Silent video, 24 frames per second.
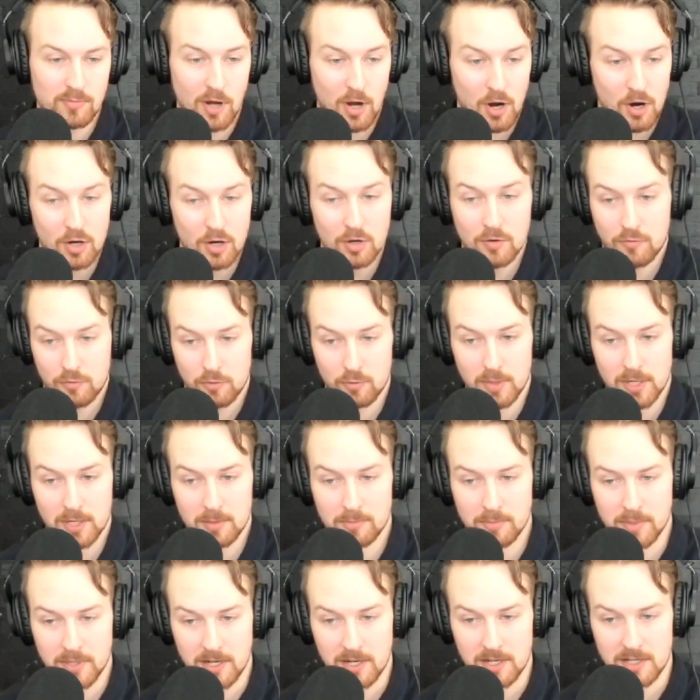hard for me
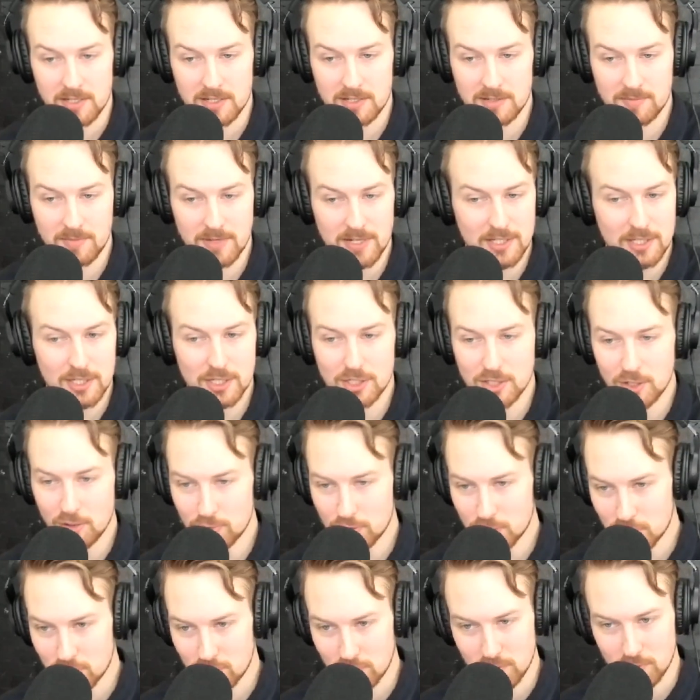because it's so
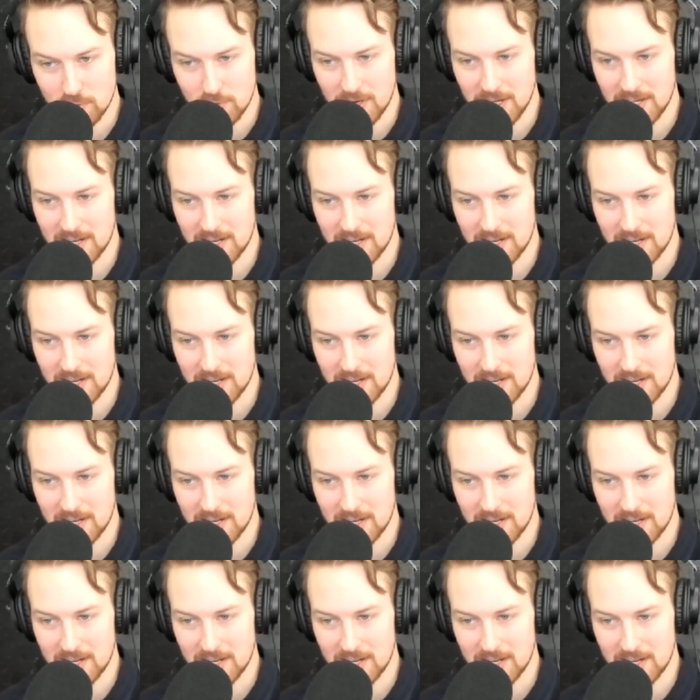true.